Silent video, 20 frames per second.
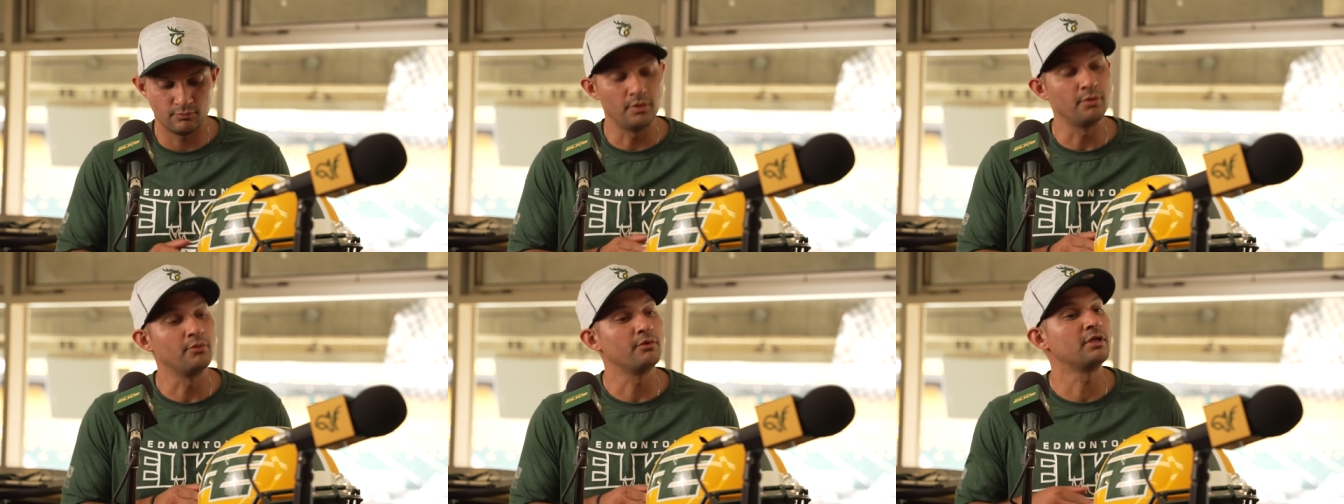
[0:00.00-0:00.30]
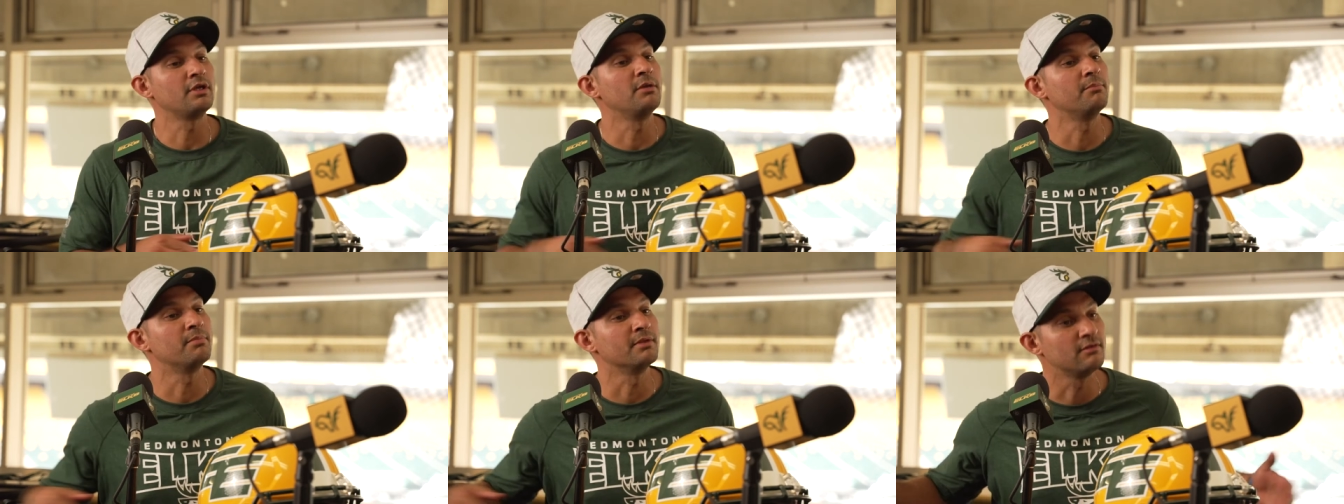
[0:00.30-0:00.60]
we
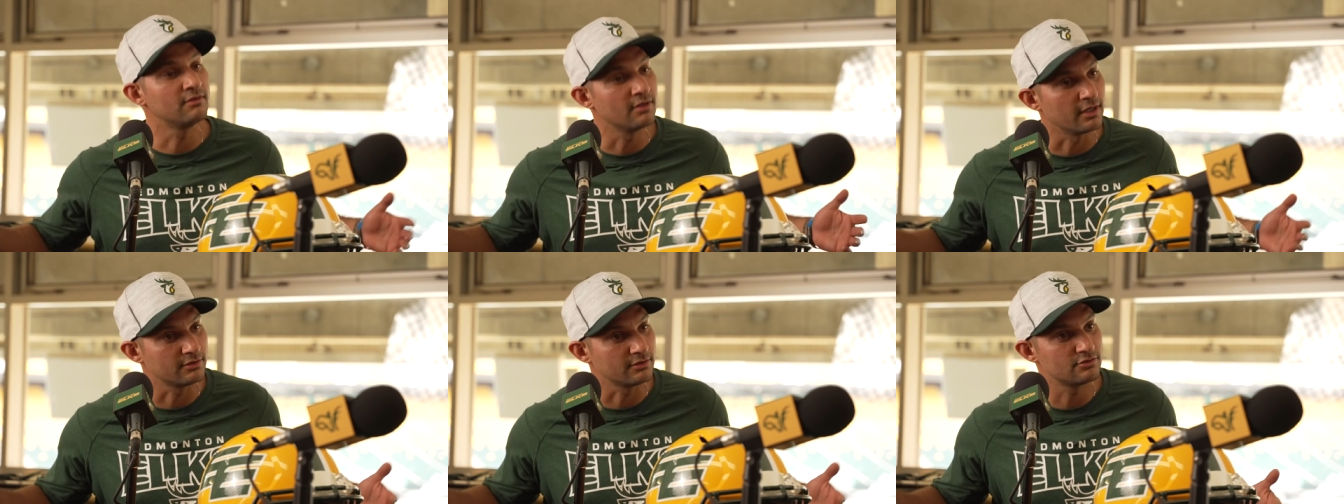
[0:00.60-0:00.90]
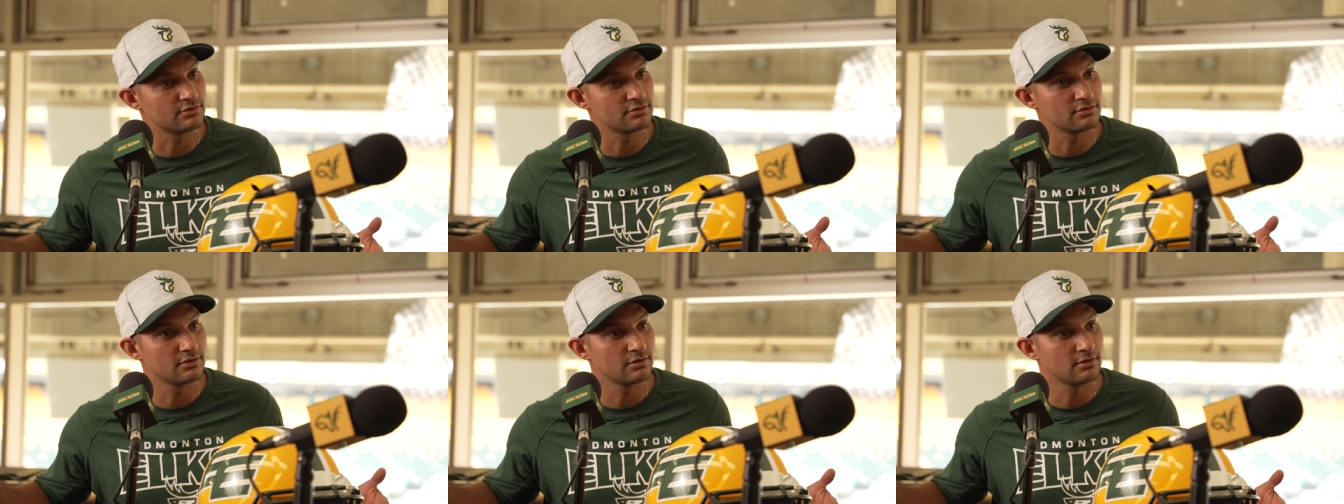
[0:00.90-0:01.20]
would keep in
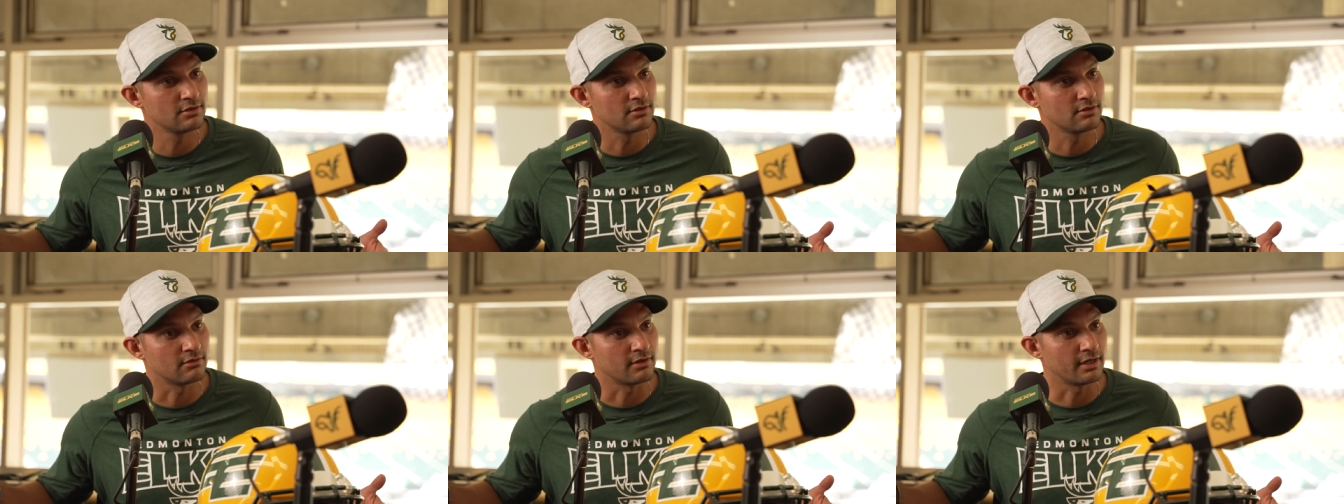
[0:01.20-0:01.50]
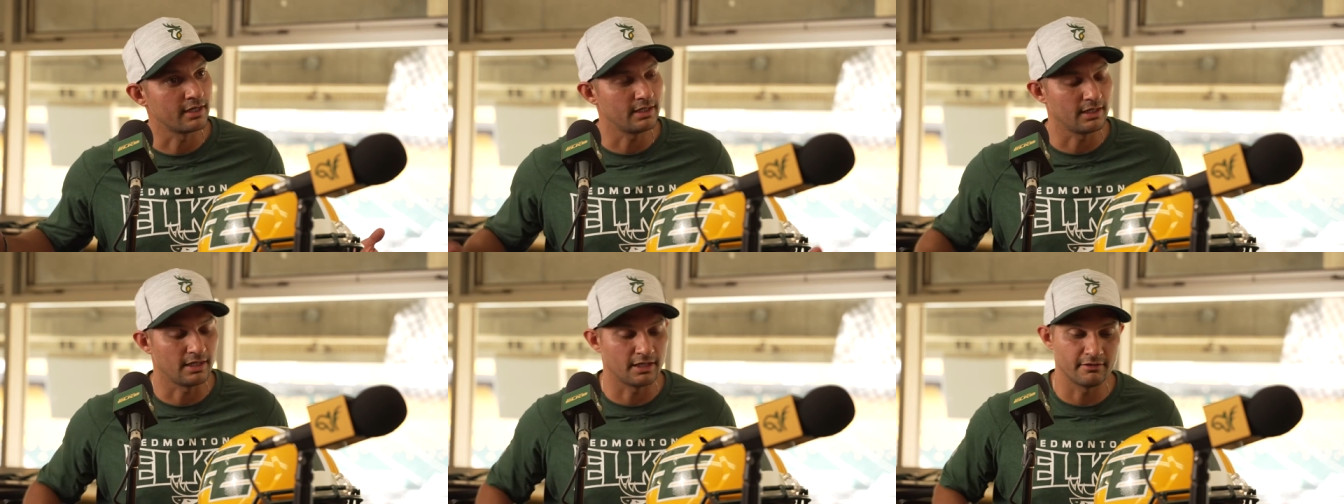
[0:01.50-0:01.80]
touch,
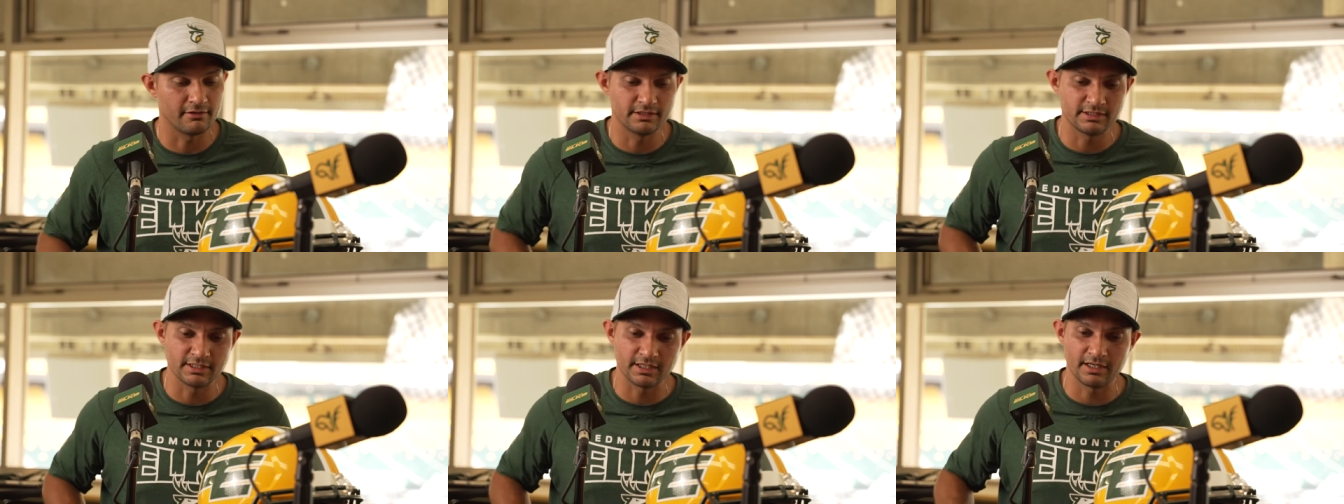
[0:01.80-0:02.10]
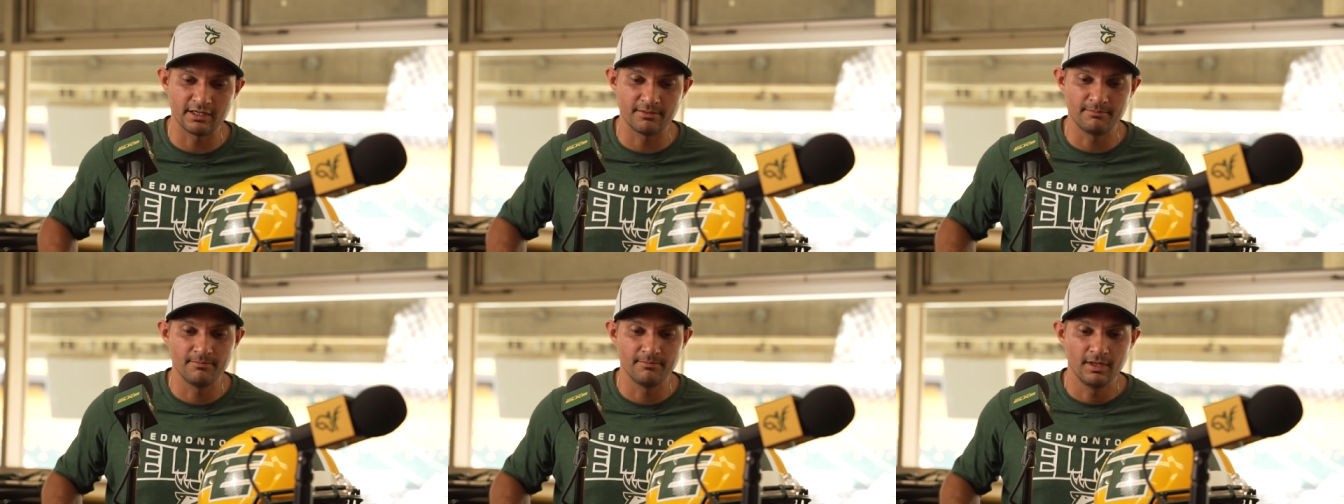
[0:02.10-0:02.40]
right? Every
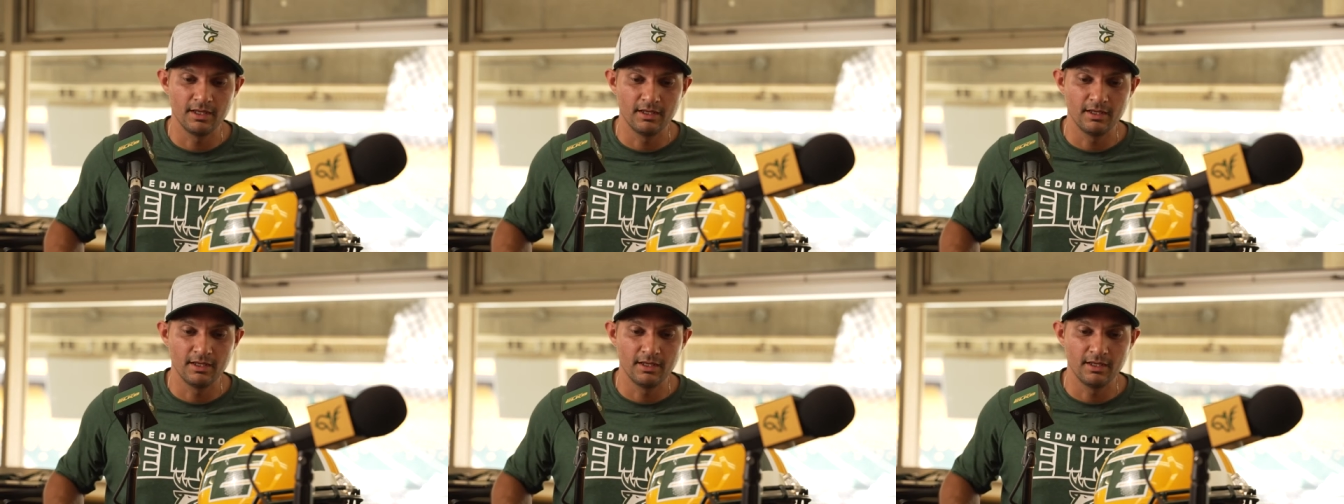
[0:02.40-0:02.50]
time,